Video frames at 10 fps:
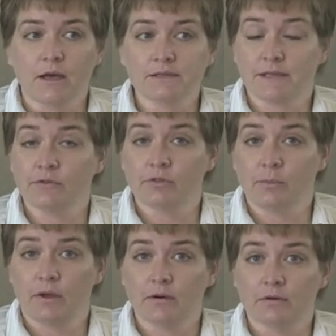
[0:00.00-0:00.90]
essentially
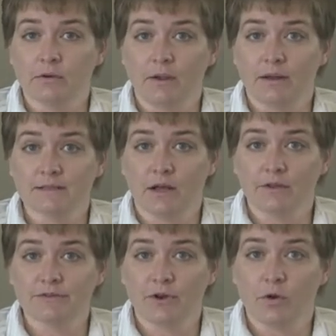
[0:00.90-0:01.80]
what you're doing is
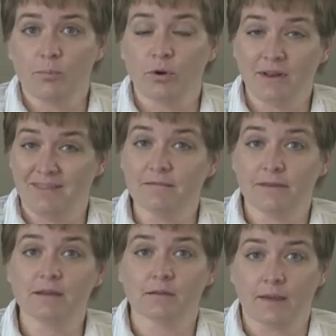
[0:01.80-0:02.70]
also putting the
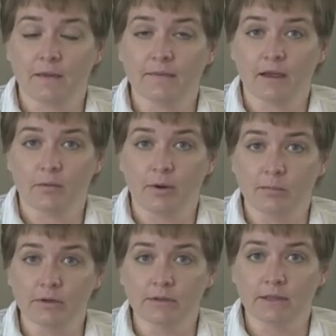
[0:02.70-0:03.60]
victim out there
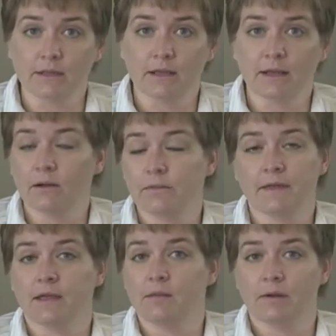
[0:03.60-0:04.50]
publicly. And I don't
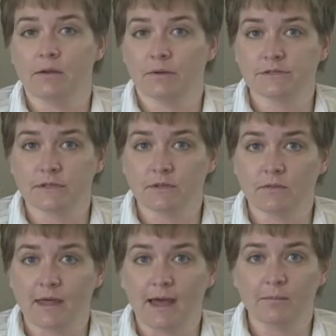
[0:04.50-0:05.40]
think anybody wants to do
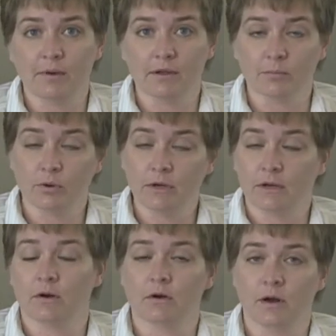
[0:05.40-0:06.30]
that, but you're
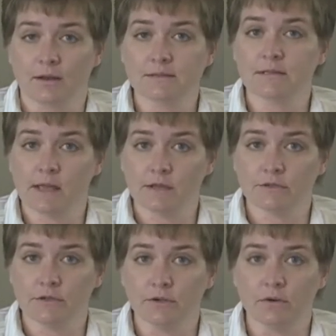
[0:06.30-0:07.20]
putting her on
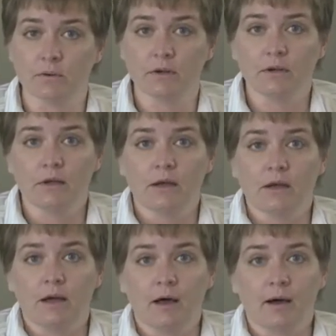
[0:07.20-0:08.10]
stage too.
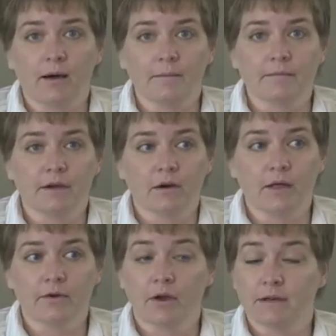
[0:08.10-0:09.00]
There are
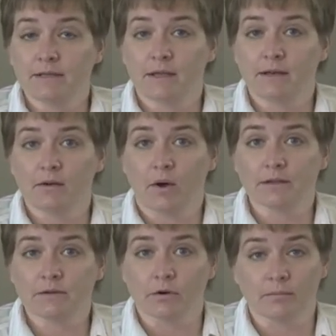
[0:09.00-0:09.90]
other unintended,
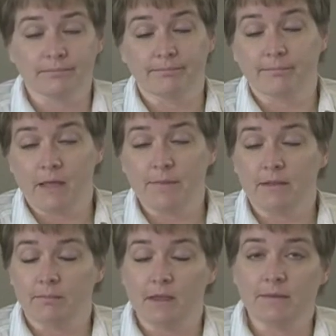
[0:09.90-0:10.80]
or
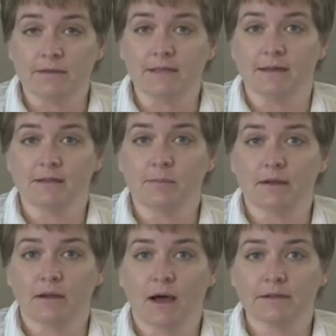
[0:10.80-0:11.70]
maybe intended,
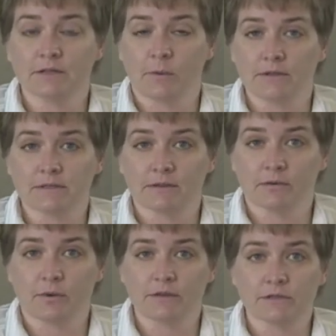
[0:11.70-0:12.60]
but consequences of
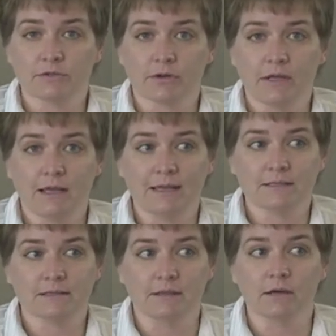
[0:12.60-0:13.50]
the registry.
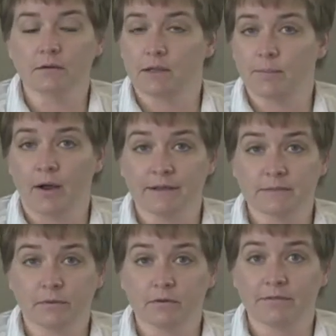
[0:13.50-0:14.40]
It's nearly
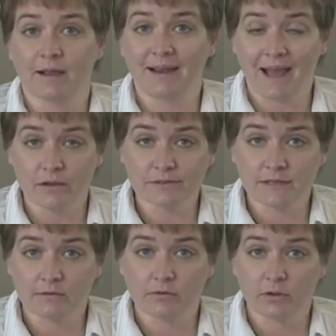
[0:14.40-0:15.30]
impossible to find
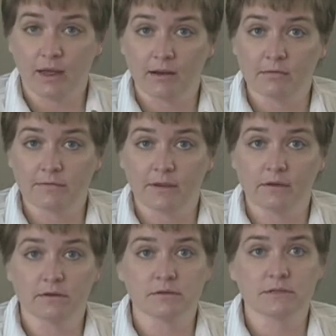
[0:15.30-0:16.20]
housing for a lot of
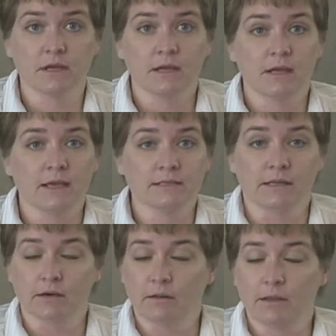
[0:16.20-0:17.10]
offenders. It's
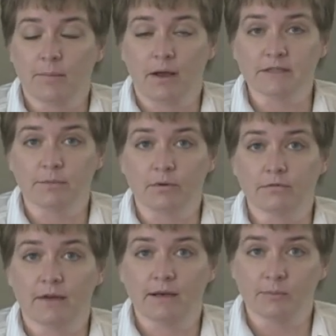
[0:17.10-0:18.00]
nearly impossible to
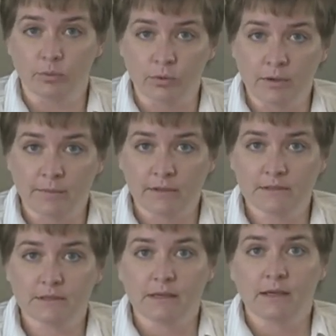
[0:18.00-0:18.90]
find
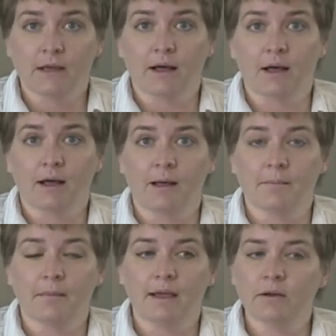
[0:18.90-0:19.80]
employment.
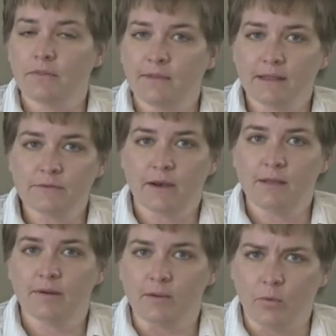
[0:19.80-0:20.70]
I don't think that's what
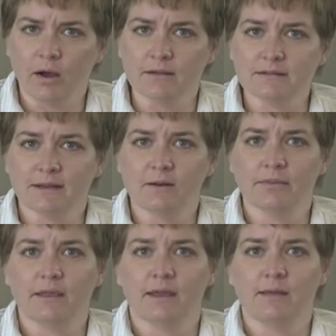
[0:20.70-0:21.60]
anybody wants. I don't
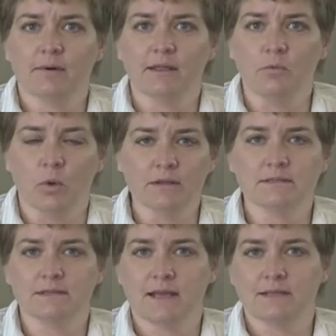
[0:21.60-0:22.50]
think anybody wants
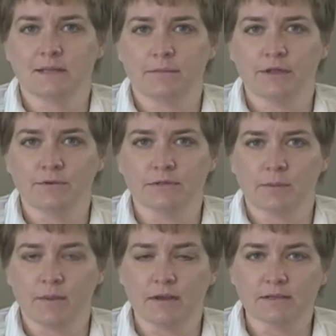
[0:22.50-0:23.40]
to take somebody who's
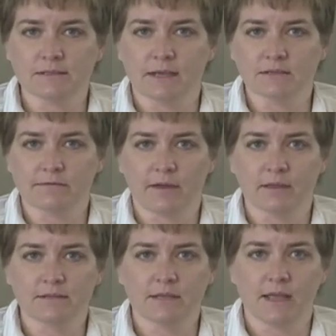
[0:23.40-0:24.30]
committed a sex
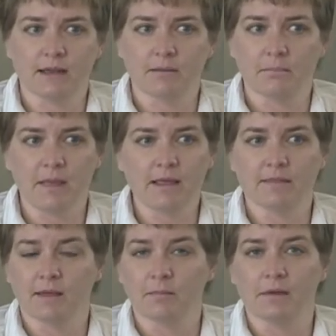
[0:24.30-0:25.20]
offense and make
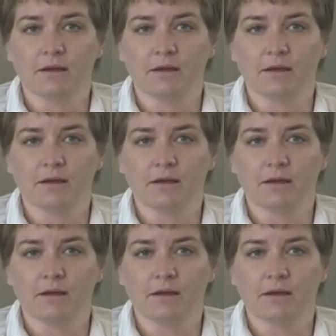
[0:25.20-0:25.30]
them